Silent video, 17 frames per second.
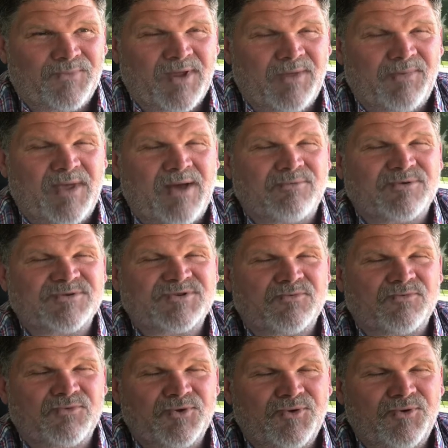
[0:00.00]
And that was a
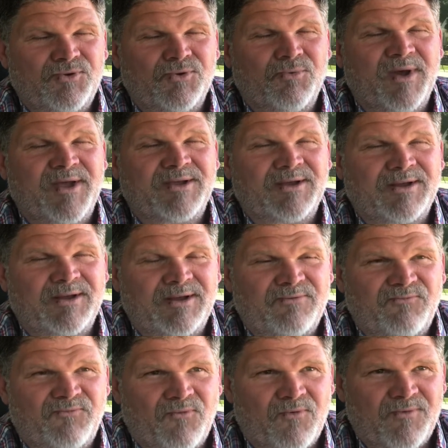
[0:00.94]
rude awakening
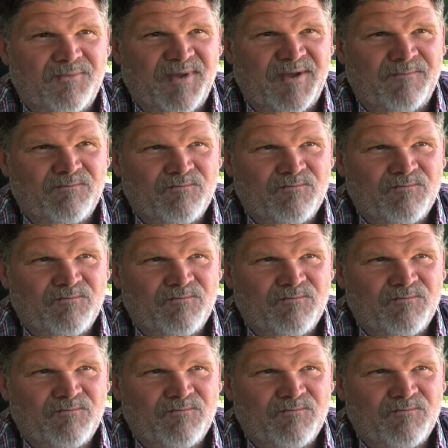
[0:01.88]
for me.